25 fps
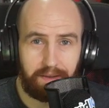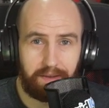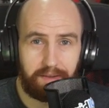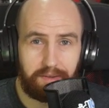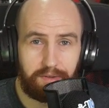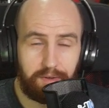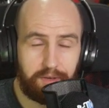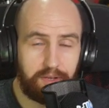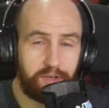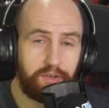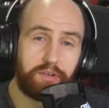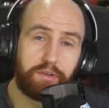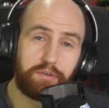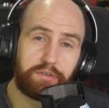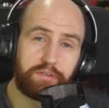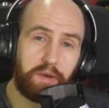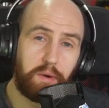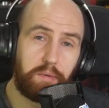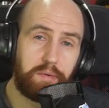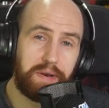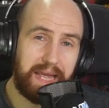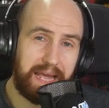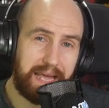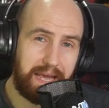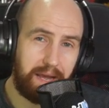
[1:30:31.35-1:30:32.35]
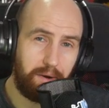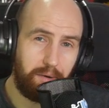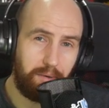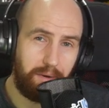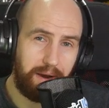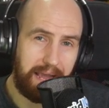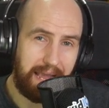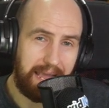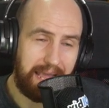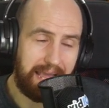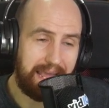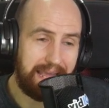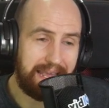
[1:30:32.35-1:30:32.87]
you can do so now
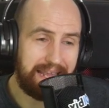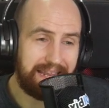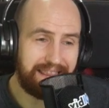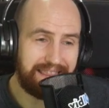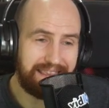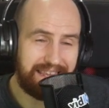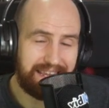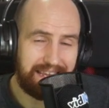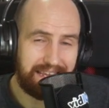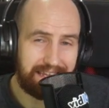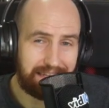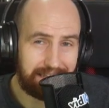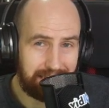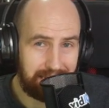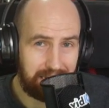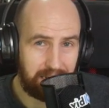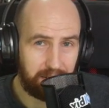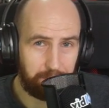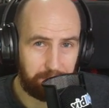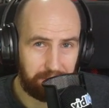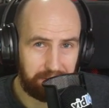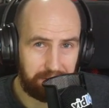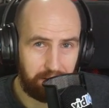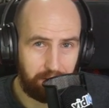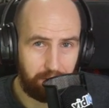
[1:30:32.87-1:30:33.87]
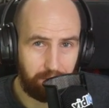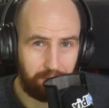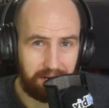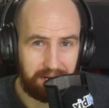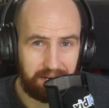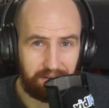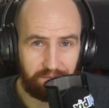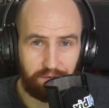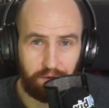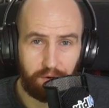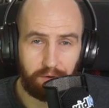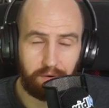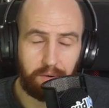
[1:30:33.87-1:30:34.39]
in the link below, and
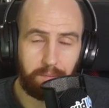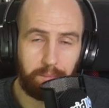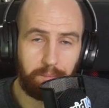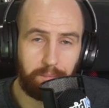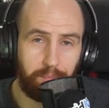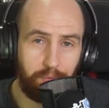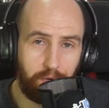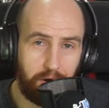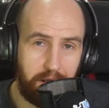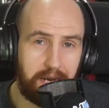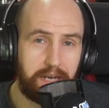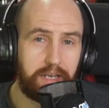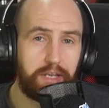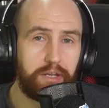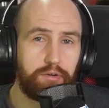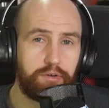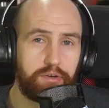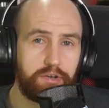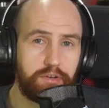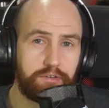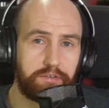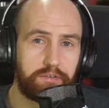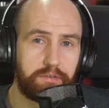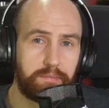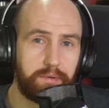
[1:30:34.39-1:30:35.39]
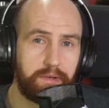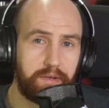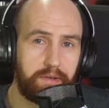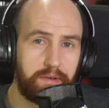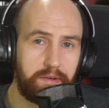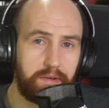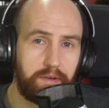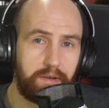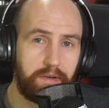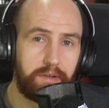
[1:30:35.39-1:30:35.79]
if you're a brand new customer,